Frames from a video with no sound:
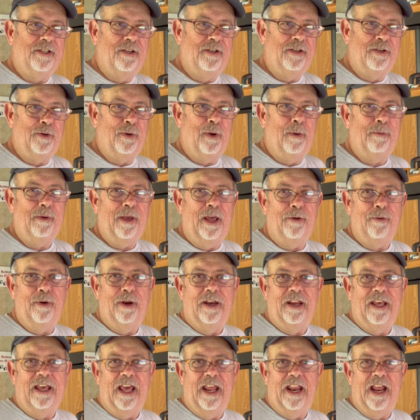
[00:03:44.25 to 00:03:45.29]
So I'm getting ready
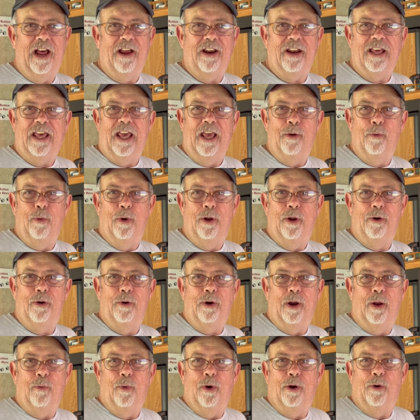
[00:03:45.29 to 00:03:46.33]
to get out, and I
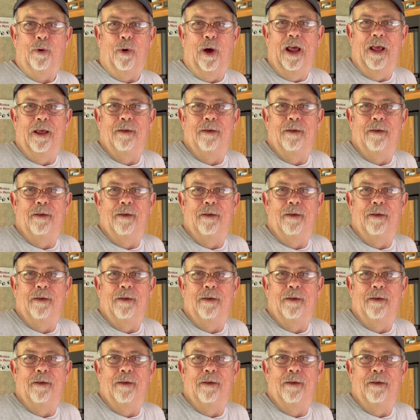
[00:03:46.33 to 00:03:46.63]
wonder why